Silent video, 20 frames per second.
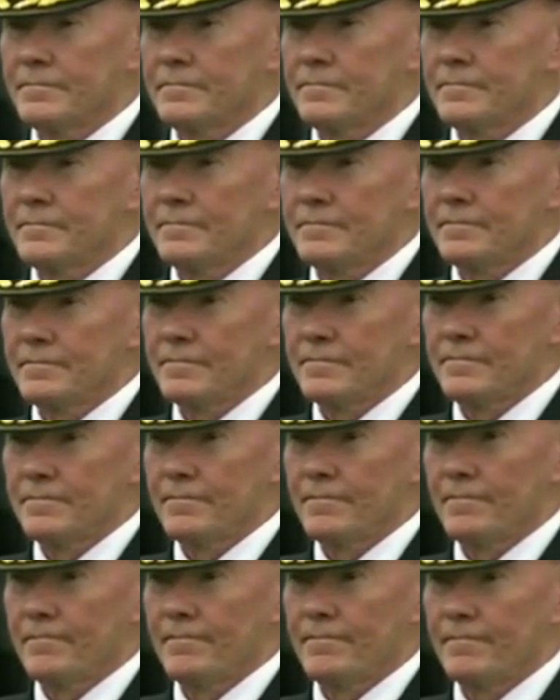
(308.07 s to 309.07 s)
And so
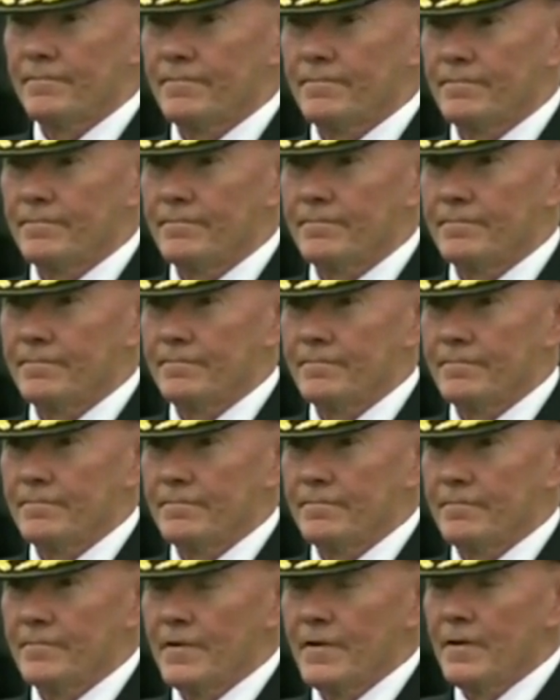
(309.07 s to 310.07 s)
they should.
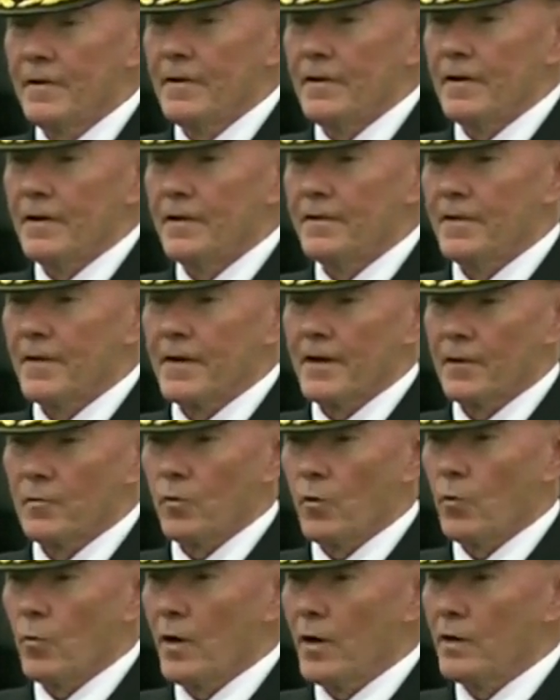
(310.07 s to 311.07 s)

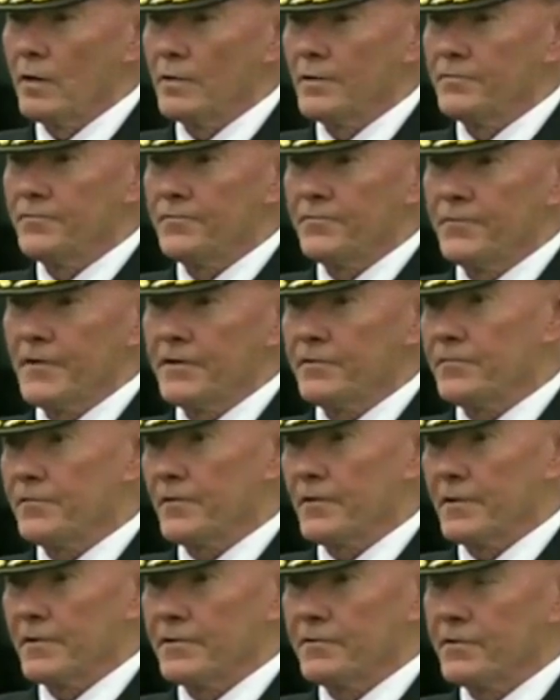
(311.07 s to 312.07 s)
Why? Because they all
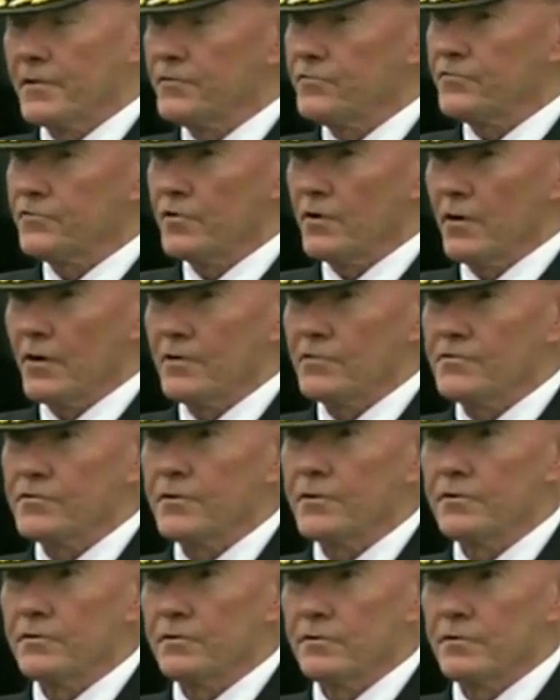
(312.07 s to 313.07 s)
went in and registered
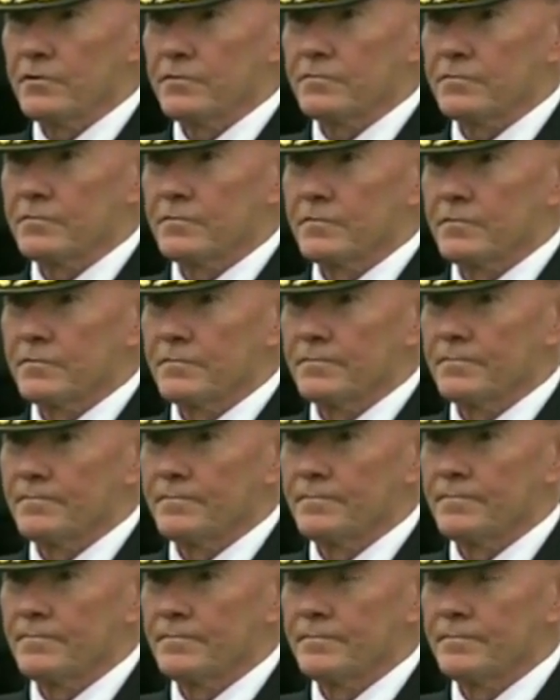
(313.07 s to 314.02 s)
with the post office